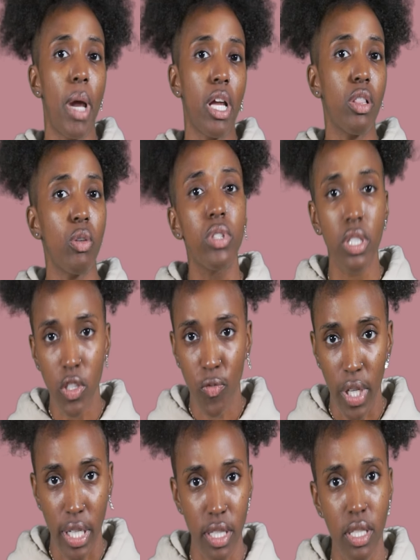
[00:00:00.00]
my closest
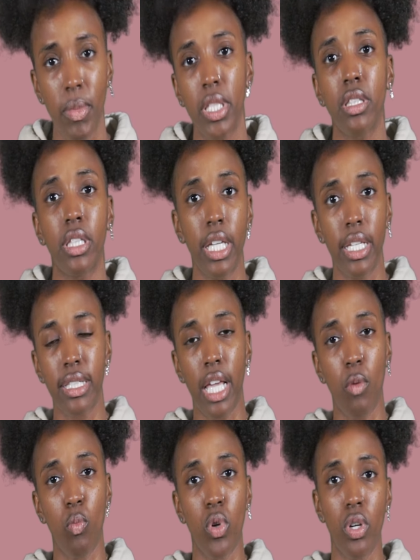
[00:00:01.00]
friends some of the things
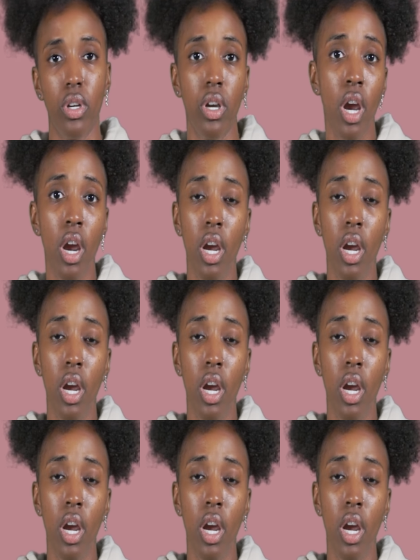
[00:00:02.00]
that were